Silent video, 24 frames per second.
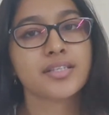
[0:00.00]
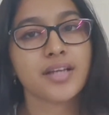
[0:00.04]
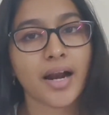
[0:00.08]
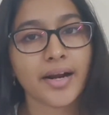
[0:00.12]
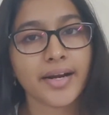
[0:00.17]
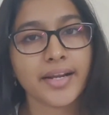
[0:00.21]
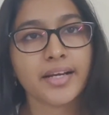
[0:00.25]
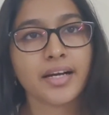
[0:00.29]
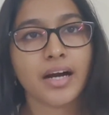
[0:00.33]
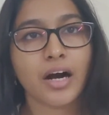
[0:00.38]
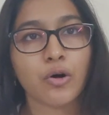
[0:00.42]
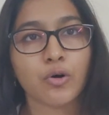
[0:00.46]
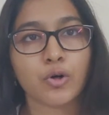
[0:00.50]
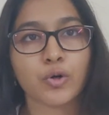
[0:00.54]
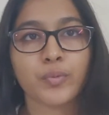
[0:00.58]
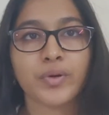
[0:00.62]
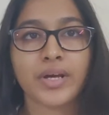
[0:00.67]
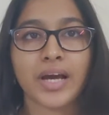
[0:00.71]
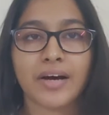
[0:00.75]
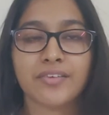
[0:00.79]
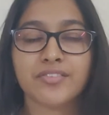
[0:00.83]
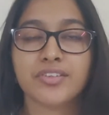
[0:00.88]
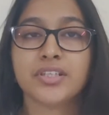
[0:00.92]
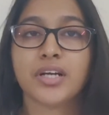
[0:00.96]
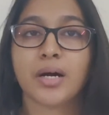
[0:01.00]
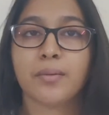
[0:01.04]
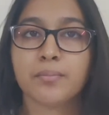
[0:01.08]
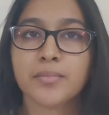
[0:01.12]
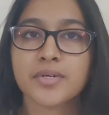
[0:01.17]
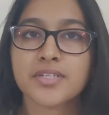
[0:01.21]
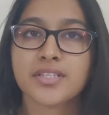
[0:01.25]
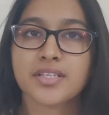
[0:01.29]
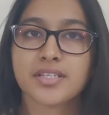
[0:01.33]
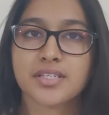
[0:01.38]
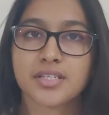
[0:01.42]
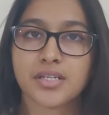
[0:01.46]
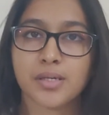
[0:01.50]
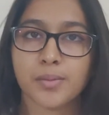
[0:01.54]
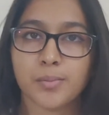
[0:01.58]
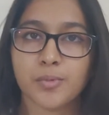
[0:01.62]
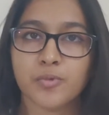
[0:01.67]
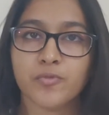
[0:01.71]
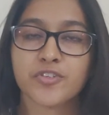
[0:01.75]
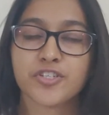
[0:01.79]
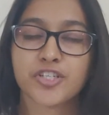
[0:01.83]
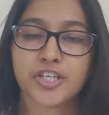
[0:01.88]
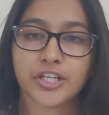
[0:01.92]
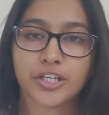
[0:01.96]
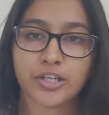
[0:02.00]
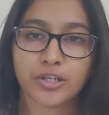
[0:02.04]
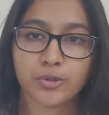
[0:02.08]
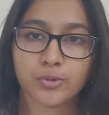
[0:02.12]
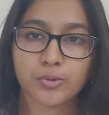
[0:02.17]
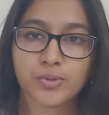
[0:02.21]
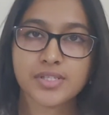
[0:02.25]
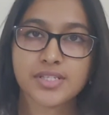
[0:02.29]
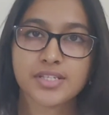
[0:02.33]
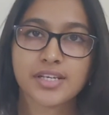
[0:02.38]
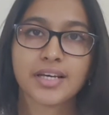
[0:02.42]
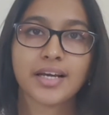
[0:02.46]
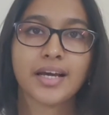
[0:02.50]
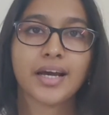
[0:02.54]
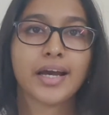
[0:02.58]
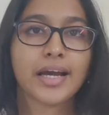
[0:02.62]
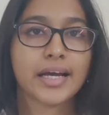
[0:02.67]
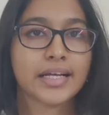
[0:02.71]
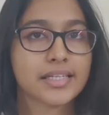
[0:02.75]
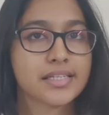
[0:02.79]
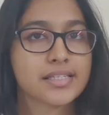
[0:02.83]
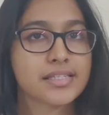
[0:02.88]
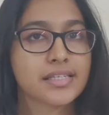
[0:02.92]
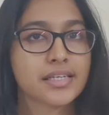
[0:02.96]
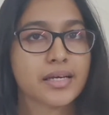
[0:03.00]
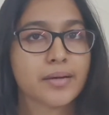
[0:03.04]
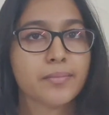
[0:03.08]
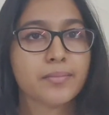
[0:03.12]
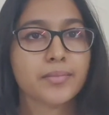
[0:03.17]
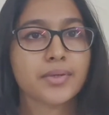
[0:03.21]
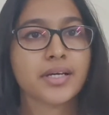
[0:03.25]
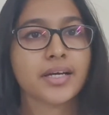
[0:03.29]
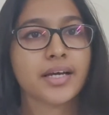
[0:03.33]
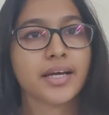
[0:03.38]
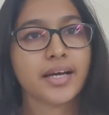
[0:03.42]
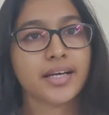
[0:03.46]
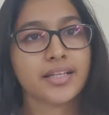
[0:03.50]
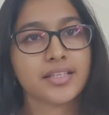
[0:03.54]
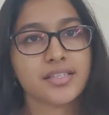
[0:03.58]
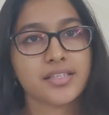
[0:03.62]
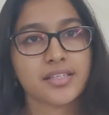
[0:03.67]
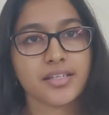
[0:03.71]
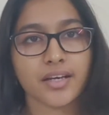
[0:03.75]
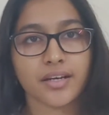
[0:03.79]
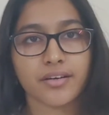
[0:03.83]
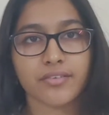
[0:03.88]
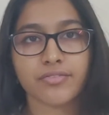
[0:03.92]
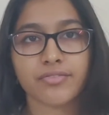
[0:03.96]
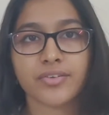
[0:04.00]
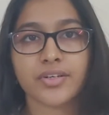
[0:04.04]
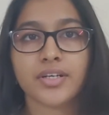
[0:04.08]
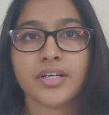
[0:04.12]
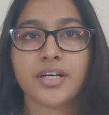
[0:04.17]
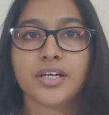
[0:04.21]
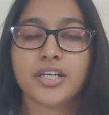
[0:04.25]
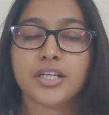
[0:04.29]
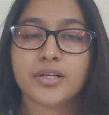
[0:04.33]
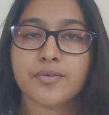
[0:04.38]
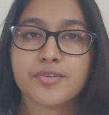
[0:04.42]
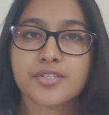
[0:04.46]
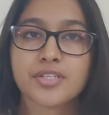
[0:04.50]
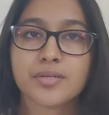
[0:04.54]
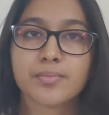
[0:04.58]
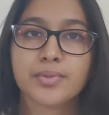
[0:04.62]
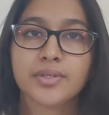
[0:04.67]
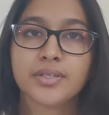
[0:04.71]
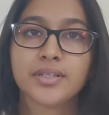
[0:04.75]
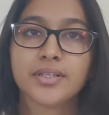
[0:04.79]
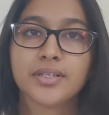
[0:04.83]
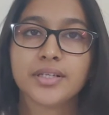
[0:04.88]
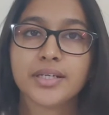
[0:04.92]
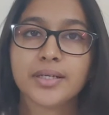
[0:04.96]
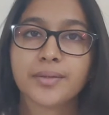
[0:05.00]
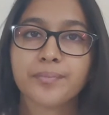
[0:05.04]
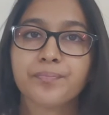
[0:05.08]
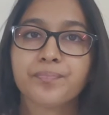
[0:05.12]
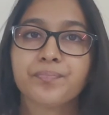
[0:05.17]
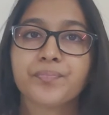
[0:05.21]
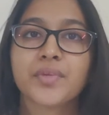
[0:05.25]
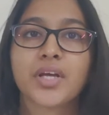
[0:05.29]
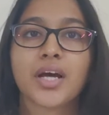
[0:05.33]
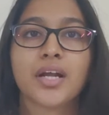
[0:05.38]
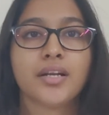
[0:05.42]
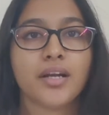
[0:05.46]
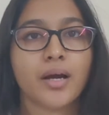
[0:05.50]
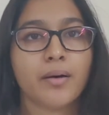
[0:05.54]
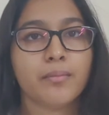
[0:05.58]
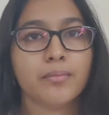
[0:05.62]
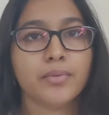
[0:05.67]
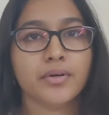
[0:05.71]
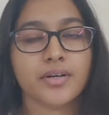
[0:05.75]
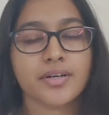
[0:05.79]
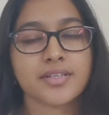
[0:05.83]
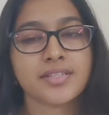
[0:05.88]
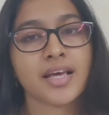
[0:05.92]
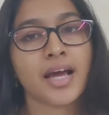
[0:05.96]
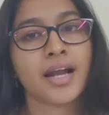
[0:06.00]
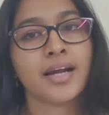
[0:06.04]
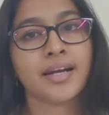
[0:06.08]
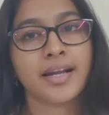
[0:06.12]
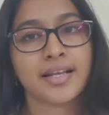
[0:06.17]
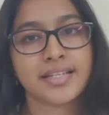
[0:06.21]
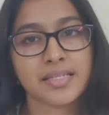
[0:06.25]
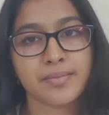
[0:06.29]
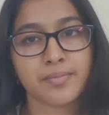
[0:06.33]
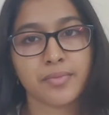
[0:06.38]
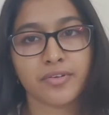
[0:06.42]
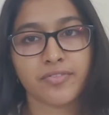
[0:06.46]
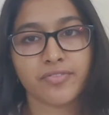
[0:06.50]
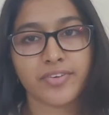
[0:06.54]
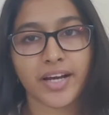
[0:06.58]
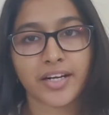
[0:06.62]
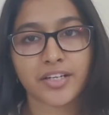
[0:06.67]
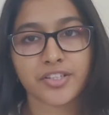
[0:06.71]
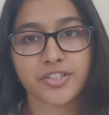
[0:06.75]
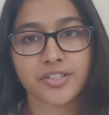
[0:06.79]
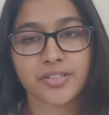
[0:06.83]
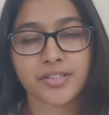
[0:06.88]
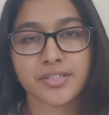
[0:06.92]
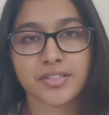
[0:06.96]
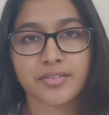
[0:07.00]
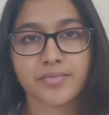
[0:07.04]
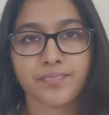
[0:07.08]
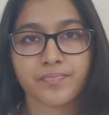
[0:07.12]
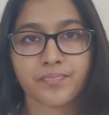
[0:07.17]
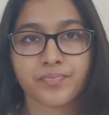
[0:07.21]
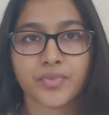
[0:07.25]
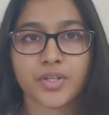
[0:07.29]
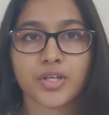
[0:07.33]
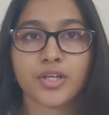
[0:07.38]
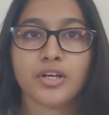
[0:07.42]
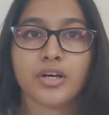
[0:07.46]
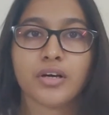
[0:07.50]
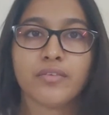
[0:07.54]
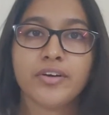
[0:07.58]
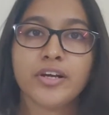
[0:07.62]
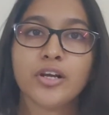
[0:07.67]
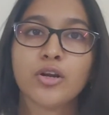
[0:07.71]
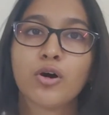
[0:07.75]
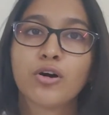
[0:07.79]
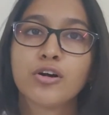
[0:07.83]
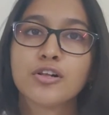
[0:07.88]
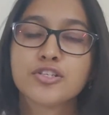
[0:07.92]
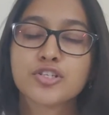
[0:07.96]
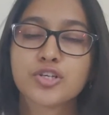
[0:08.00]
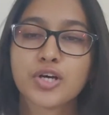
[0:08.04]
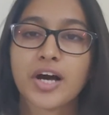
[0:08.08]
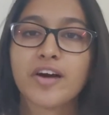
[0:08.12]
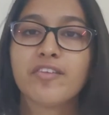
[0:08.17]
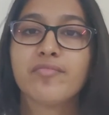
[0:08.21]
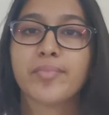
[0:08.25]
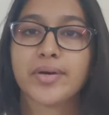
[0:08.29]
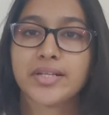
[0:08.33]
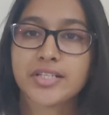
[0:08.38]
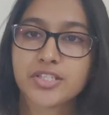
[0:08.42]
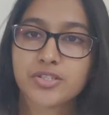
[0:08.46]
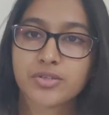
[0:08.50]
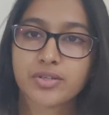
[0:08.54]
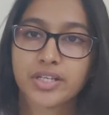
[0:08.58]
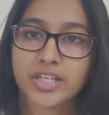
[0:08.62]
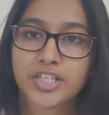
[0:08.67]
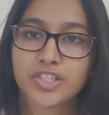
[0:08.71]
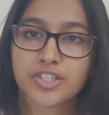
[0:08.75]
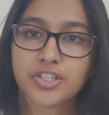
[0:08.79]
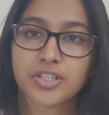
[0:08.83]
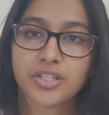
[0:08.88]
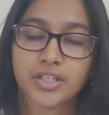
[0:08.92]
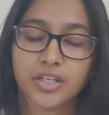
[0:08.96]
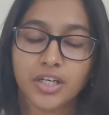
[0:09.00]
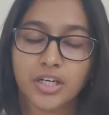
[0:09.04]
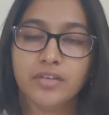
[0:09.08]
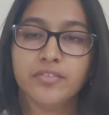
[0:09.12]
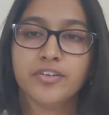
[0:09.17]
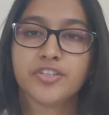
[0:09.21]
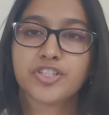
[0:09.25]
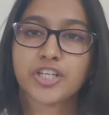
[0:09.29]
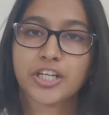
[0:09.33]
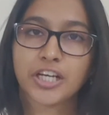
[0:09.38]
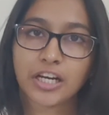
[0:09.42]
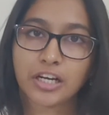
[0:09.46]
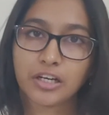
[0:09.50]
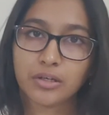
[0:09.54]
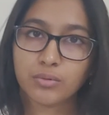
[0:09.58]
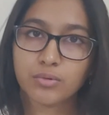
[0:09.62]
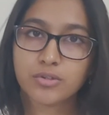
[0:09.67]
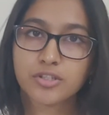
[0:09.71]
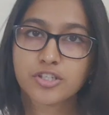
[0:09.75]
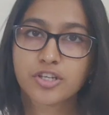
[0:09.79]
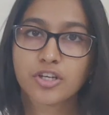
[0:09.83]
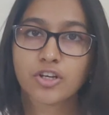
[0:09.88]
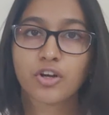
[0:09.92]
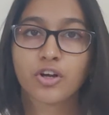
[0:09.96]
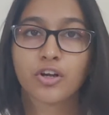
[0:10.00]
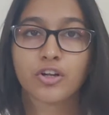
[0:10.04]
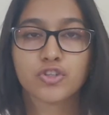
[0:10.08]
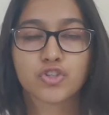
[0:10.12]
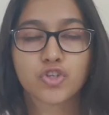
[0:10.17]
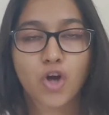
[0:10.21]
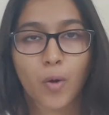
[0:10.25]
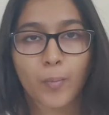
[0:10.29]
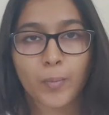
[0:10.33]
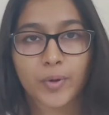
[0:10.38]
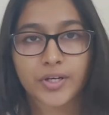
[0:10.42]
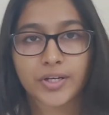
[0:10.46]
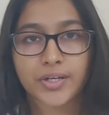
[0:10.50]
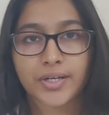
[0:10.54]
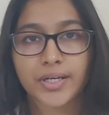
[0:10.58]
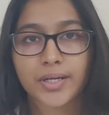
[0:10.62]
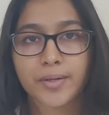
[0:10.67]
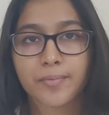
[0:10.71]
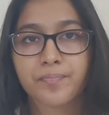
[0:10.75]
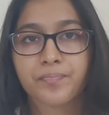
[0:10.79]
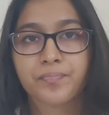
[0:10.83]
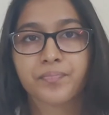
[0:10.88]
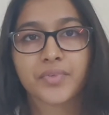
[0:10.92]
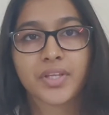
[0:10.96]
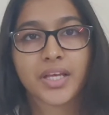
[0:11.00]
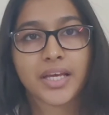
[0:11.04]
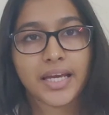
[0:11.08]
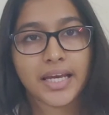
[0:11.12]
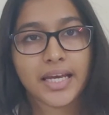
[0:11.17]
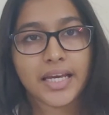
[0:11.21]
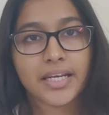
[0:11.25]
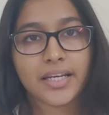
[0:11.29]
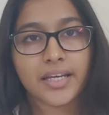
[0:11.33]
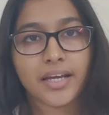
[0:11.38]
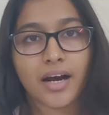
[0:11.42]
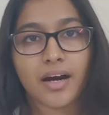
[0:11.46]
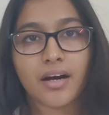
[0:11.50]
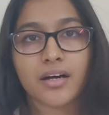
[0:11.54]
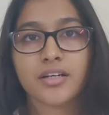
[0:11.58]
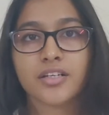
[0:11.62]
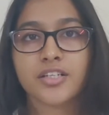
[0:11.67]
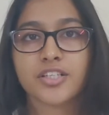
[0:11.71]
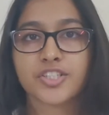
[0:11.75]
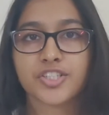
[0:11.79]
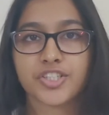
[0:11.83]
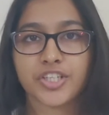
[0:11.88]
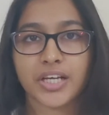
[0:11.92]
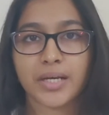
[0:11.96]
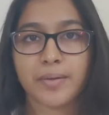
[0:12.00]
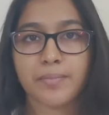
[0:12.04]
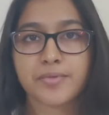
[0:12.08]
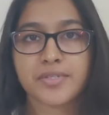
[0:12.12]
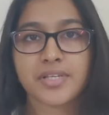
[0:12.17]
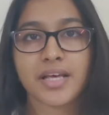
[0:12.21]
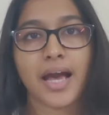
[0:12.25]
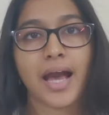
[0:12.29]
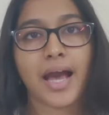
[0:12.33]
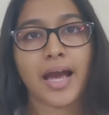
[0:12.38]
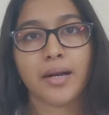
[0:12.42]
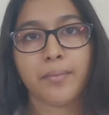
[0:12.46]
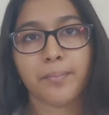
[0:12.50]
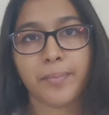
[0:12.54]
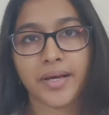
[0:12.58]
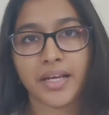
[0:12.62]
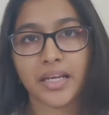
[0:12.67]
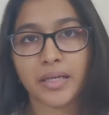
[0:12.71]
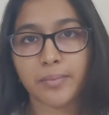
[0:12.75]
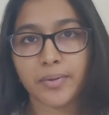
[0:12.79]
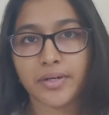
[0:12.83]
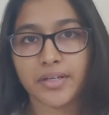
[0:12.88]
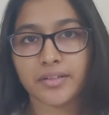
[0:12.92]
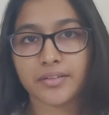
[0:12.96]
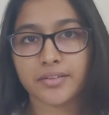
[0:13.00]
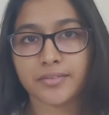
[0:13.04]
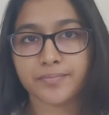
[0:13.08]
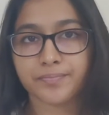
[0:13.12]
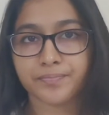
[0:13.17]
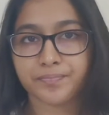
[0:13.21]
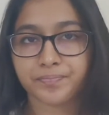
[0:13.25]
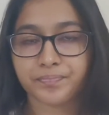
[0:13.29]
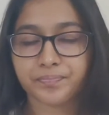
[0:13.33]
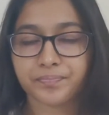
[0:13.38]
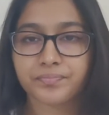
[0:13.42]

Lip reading: Starting out, we have the number system, which includes LCM, HCF, divisibility, numbers, and decimal fractions. We'll also have mensuration here, which includes geometry, area, shapes, and perimeter.